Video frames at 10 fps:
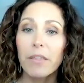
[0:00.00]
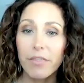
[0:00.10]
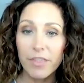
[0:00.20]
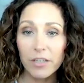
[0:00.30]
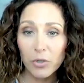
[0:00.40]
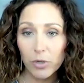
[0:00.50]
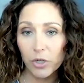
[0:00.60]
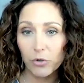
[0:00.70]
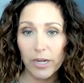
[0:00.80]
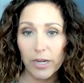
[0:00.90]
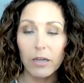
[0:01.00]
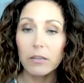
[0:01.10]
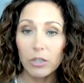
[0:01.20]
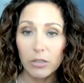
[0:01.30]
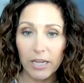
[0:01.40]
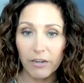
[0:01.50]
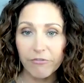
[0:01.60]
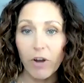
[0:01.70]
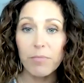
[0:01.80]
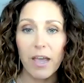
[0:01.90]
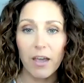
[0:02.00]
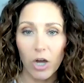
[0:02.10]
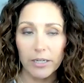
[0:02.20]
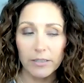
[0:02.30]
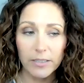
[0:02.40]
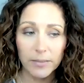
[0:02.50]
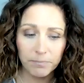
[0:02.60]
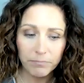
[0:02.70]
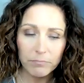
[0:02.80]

then you can create a lookalike from that audience.